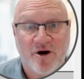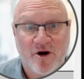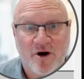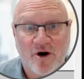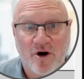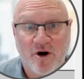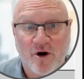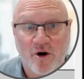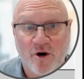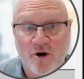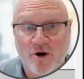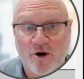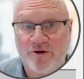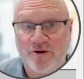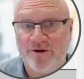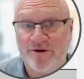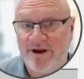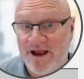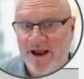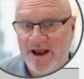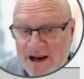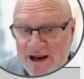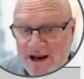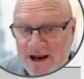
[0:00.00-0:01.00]
on
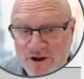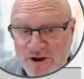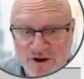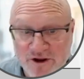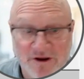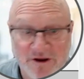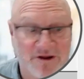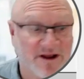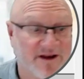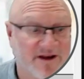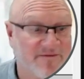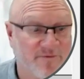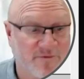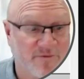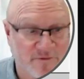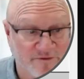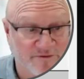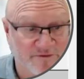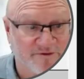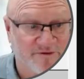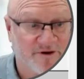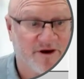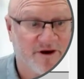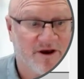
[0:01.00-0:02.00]
energy
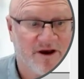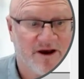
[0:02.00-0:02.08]
levels